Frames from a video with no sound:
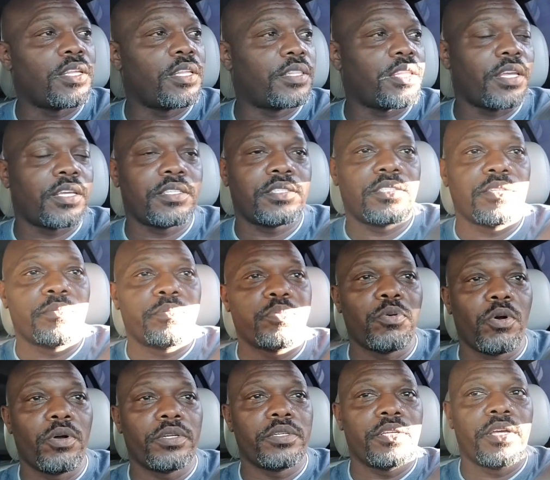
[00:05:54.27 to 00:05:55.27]
I think it's
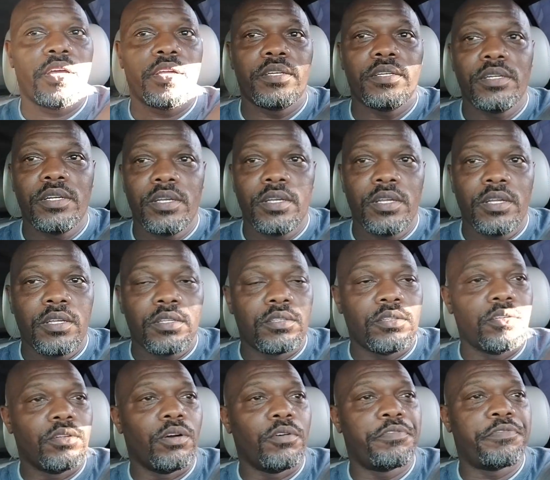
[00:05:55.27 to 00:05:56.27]
important that,
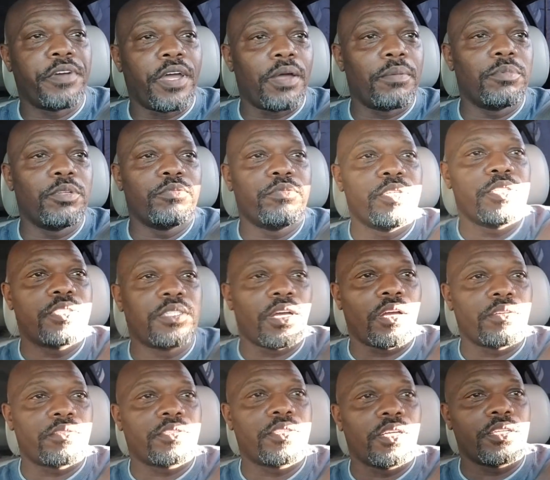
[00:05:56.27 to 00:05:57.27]
you know, family reach
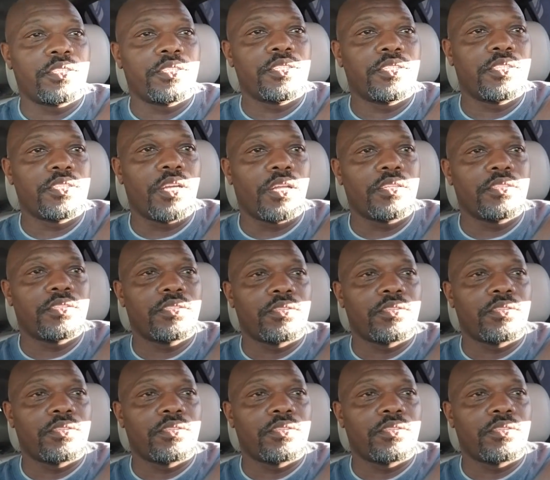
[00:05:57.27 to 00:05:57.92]
out and touch each other.